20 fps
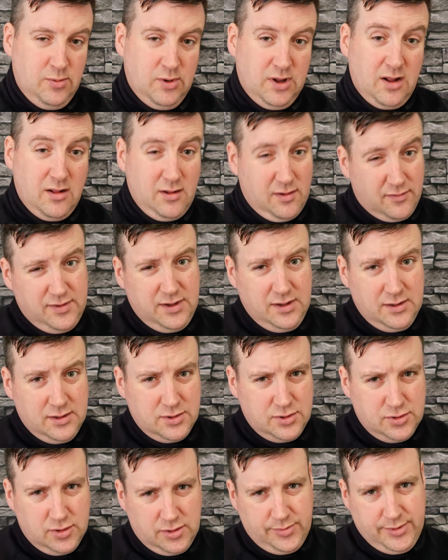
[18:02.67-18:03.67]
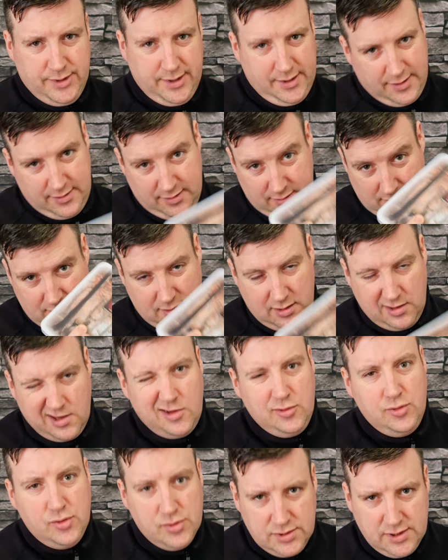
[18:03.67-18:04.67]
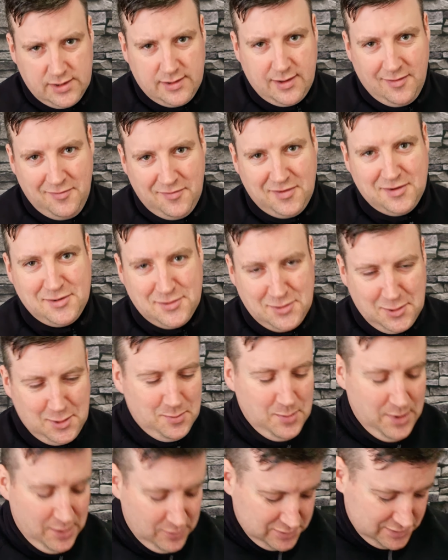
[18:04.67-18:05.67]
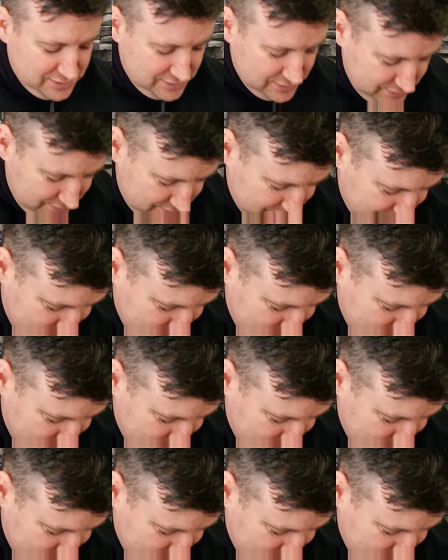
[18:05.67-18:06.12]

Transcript: will I love eating the shortbread, I can use the tin for something else.